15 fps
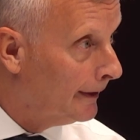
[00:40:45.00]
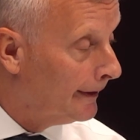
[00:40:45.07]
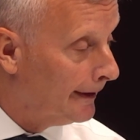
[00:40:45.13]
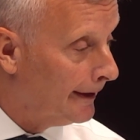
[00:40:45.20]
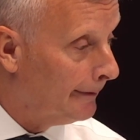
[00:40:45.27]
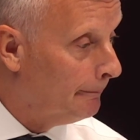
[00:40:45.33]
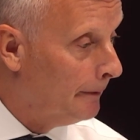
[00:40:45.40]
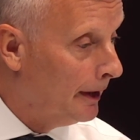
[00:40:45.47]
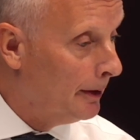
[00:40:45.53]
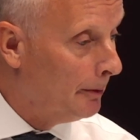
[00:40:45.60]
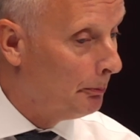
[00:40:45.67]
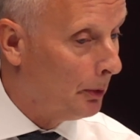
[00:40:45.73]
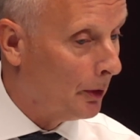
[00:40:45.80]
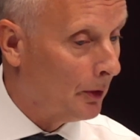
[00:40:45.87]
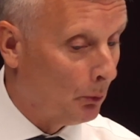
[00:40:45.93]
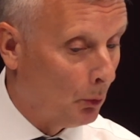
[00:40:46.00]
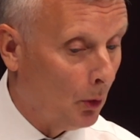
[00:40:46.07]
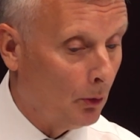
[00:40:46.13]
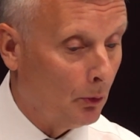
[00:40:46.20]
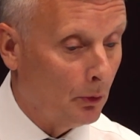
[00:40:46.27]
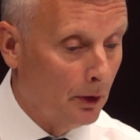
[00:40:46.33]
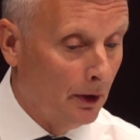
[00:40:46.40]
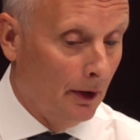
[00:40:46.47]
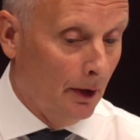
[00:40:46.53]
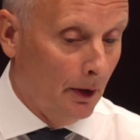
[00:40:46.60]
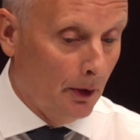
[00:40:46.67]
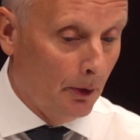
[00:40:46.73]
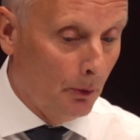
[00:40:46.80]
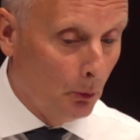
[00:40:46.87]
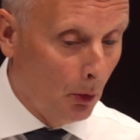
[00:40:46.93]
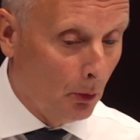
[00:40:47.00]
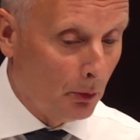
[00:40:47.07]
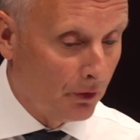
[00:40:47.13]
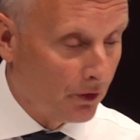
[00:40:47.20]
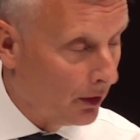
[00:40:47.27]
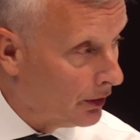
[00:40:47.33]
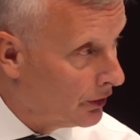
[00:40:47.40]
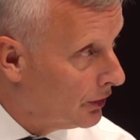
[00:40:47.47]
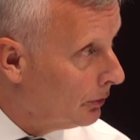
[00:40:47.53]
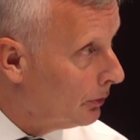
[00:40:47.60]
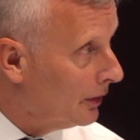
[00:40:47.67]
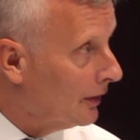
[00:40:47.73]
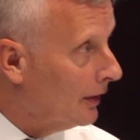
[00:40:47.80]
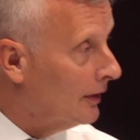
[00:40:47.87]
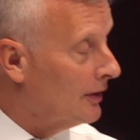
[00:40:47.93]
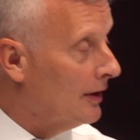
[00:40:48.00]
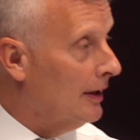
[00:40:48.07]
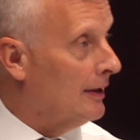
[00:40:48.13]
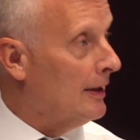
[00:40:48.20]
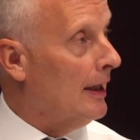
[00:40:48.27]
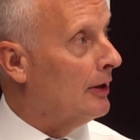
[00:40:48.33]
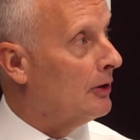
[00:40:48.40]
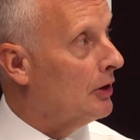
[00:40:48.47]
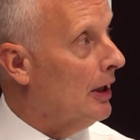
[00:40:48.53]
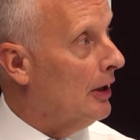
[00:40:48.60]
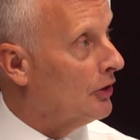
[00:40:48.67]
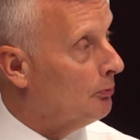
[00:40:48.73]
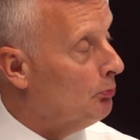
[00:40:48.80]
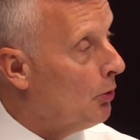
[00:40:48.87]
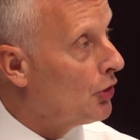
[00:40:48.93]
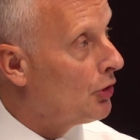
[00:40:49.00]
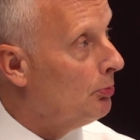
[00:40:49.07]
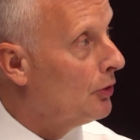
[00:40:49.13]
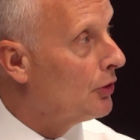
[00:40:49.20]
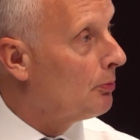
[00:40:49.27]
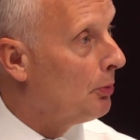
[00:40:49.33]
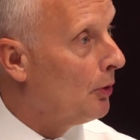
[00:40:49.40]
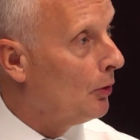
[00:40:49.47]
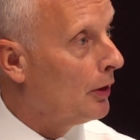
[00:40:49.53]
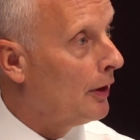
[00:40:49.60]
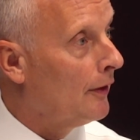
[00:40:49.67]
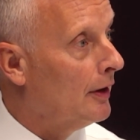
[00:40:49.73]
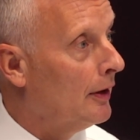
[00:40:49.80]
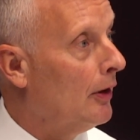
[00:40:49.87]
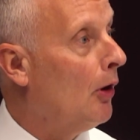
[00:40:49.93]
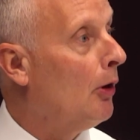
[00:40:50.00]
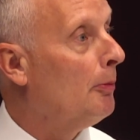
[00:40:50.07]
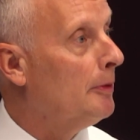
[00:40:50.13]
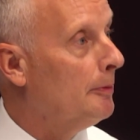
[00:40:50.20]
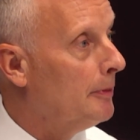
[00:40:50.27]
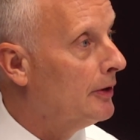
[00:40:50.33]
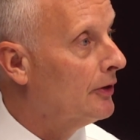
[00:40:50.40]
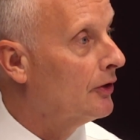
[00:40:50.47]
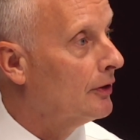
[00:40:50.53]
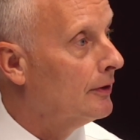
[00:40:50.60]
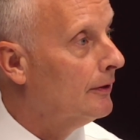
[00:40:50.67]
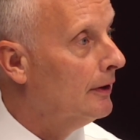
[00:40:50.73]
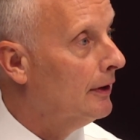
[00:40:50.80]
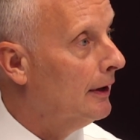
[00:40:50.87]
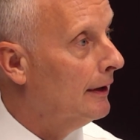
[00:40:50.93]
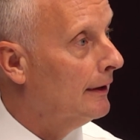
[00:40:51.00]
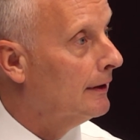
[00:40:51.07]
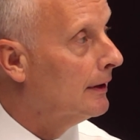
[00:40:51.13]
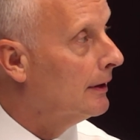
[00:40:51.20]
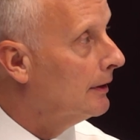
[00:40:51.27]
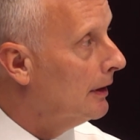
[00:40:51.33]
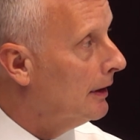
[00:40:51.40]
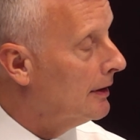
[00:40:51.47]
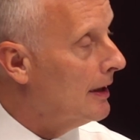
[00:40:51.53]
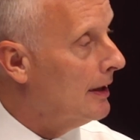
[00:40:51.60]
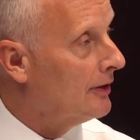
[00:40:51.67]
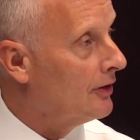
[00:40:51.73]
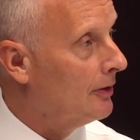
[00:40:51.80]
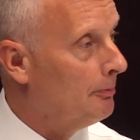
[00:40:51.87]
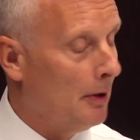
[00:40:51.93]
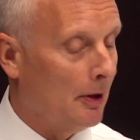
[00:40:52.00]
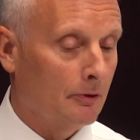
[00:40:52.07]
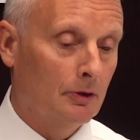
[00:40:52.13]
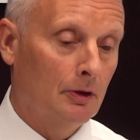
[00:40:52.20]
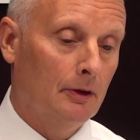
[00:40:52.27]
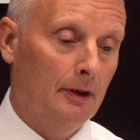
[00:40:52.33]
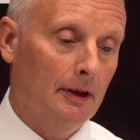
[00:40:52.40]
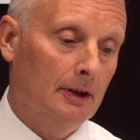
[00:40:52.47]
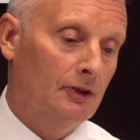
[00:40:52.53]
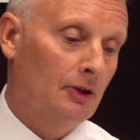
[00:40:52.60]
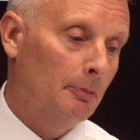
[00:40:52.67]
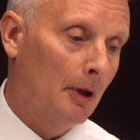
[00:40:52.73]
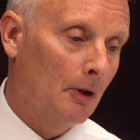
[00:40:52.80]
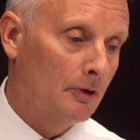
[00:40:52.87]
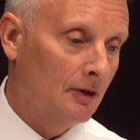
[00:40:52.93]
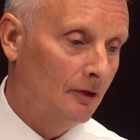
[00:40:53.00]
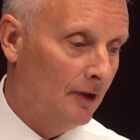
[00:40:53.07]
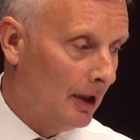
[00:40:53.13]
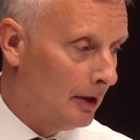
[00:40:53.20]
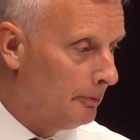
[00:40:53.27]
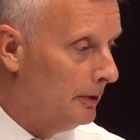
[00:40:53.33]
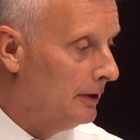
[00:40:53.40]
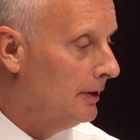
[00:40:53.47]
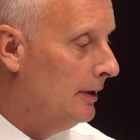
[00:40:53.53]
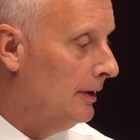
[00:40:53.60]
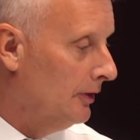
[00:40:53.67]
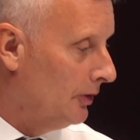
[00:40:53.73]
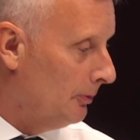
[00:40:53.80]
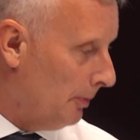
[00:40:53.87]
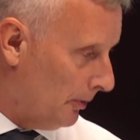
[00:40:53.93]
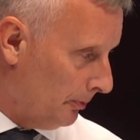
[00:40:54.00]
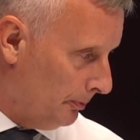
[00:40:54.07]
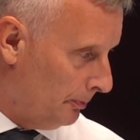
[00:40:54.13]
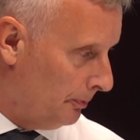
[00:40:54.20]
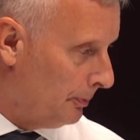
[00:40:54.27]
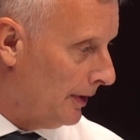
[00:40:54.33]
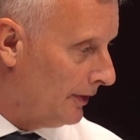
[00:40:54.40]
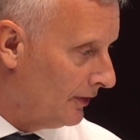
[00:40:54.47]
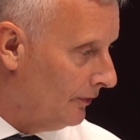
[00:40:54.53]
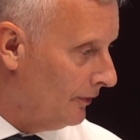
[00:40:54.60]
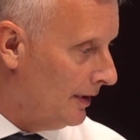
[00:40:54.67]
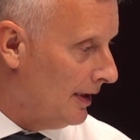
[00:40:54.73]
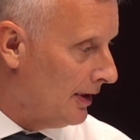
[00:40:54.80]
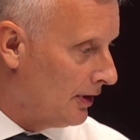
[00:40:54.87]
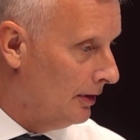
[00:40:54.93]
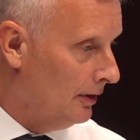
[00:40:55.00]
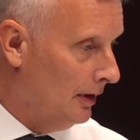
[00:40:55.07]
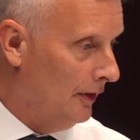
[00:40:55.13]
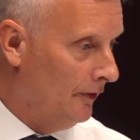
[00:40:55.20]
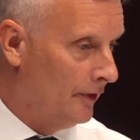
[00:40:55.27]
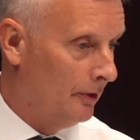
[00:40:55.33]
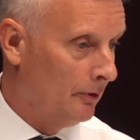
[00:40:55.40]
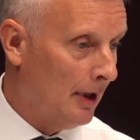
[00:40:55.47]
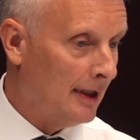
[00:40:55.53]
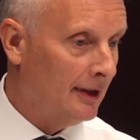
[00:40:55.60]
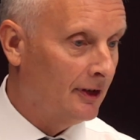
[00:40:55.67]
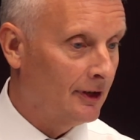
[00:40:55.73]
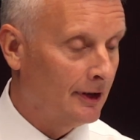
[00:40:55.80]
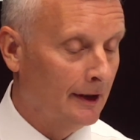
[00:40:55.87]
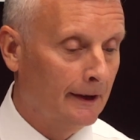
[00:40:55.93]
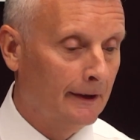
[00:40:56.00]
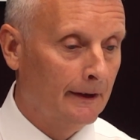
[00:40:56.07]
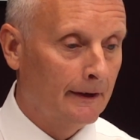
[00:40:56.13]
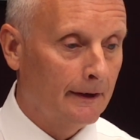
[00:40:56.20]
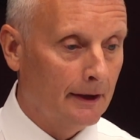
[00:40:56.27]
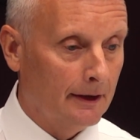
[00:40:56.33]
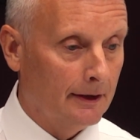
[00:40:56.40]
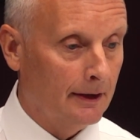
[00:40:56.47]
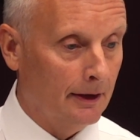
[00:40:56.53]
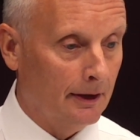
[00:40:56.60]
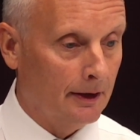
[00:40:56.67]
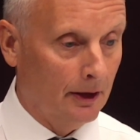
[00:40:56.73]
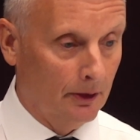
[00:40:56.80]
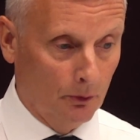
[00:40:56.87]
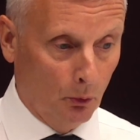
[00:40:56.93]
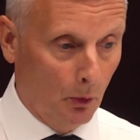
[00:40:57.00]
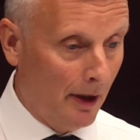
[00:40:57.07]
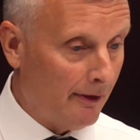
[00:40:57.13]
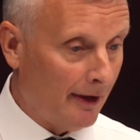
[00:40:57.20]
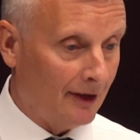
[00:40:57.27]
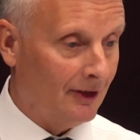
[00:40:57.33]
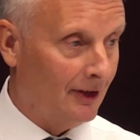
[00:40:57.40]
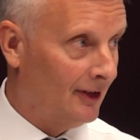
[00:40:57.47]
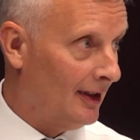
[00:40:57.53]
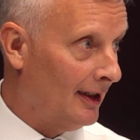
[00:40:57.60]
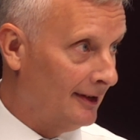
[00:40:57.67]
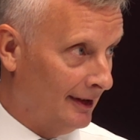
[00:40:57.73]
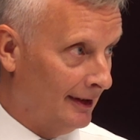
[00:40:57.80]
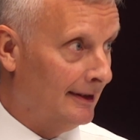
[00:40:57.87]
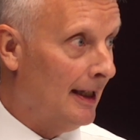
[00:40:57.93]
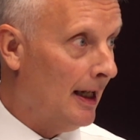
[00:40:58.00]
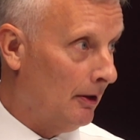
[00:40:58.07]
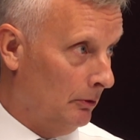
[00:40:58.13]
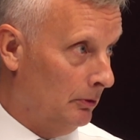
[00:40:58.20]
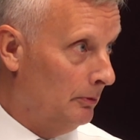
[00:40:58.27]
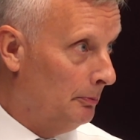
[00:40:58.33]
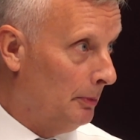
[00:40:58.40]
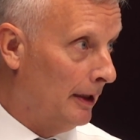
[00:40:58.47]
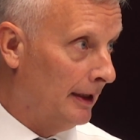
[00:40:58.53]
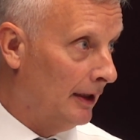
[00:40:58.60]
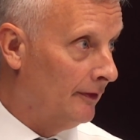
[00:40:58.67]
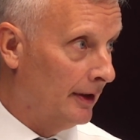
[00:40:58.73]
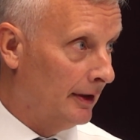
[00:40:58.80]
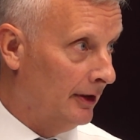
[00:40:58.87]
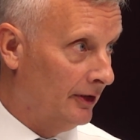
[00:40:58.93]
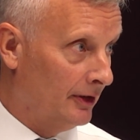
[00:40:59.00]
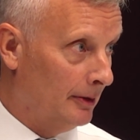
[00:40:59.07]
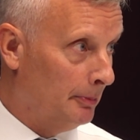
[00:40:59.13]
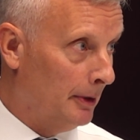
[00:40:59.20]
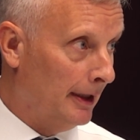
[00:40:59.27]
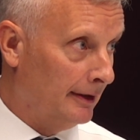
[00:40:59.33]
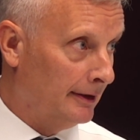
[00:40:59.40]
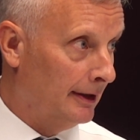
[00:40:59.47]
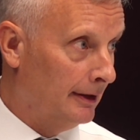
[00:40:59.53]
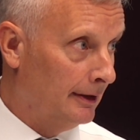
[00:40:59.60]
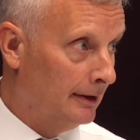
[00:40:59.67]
Mm. But what we've got to do is it's much, much broader than armaments. And it's about development, and it's about preservation of the rights that we're exercising now by having this debate.